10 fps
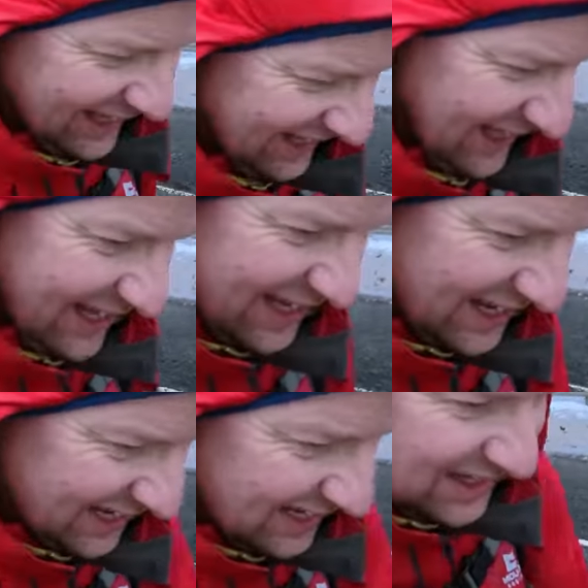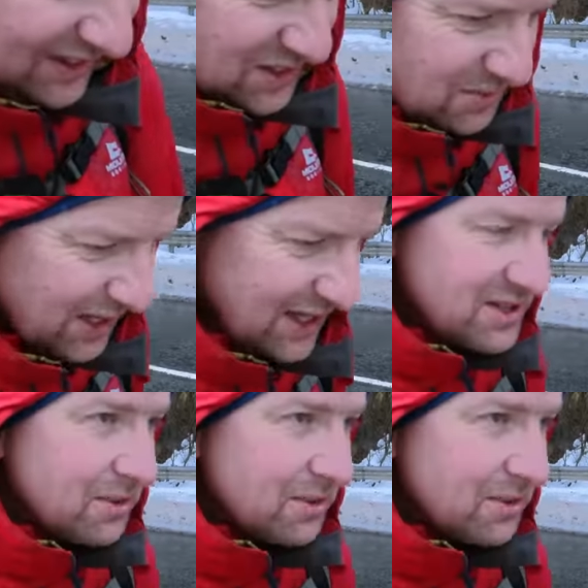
At least we're getting